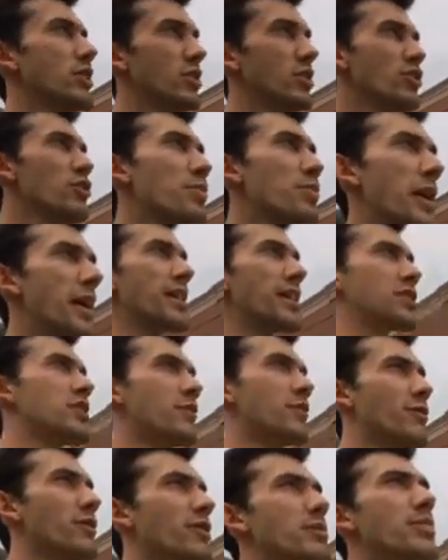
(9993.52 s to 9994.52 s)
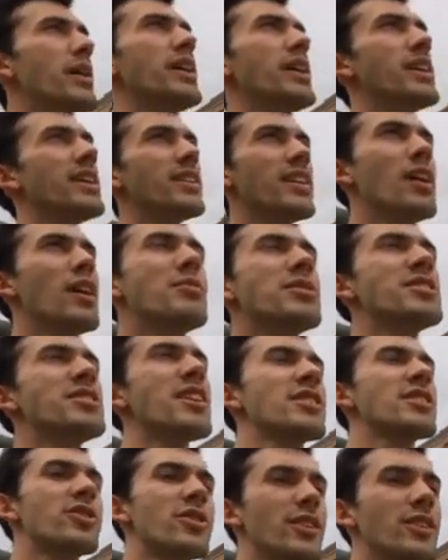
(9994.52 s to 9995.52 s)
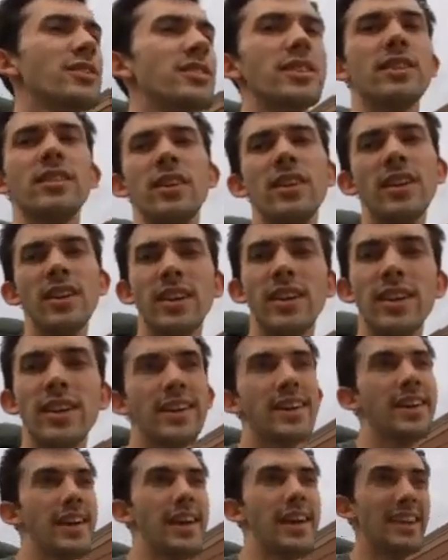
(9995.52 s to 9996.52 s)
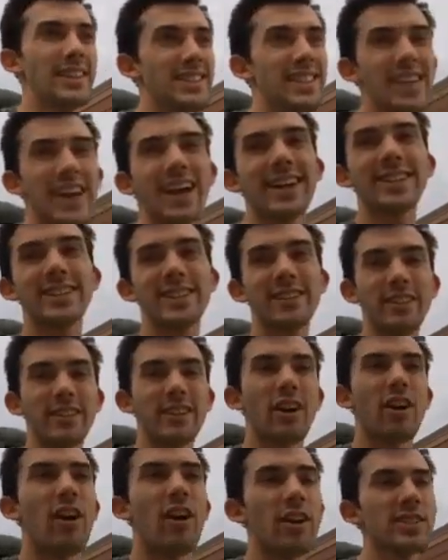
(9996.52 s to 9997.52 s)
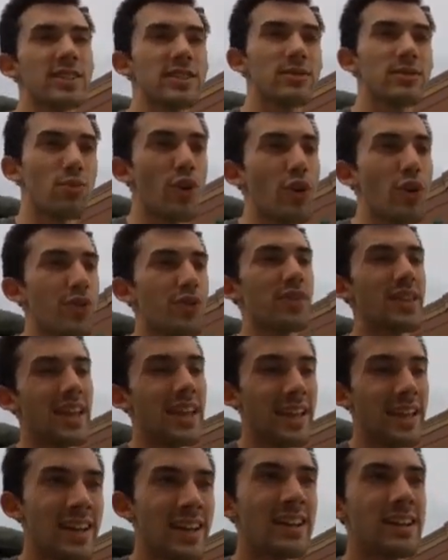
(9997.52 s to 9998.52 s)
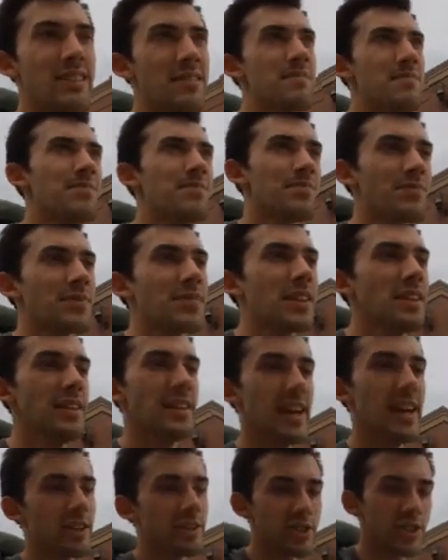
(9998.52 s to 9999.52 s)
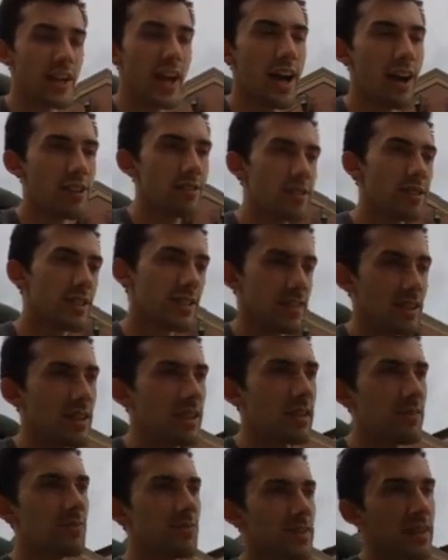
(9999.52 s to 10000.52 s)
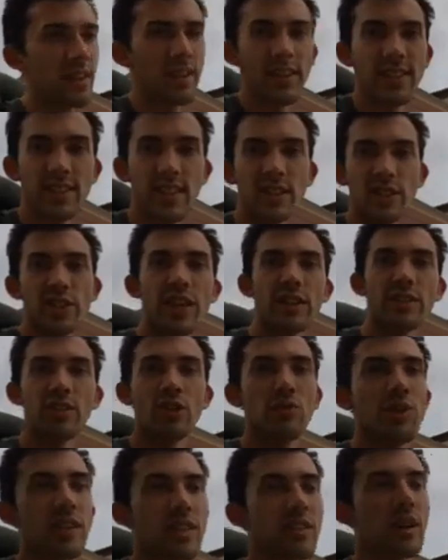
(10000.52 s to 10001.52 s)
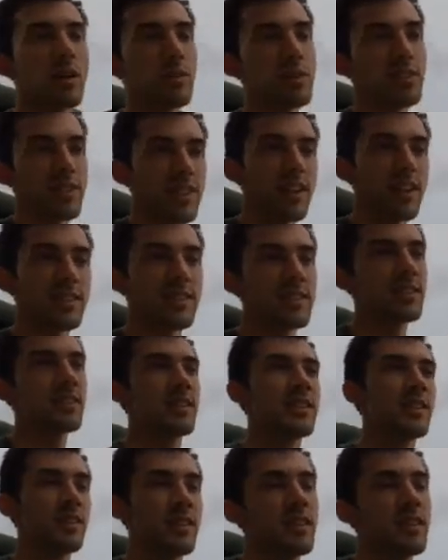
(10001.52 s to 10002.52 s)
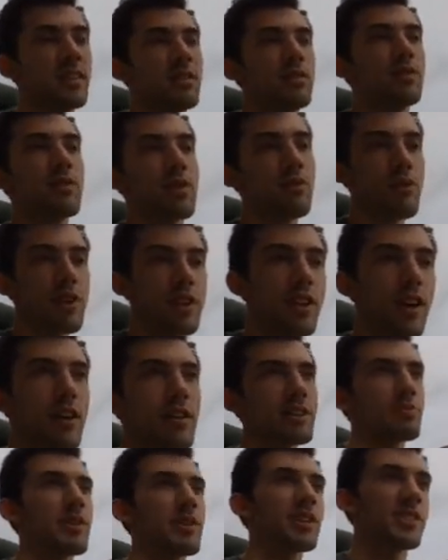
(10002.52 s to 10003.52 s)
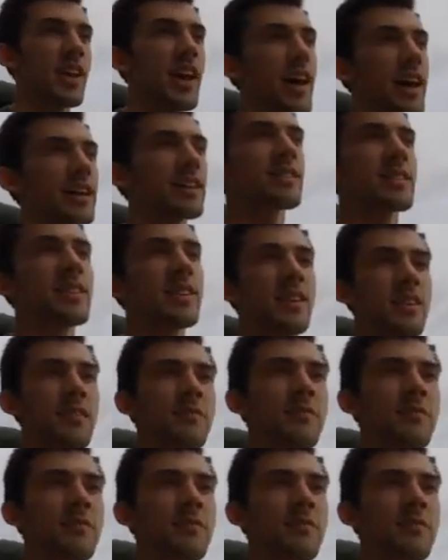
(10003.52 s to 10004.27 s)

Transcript: You do pay extra for the bacon. How much extra is it? Is the extra cost worth the extra calories? Because I just get 2 McDoubles and that's $3 plus tax.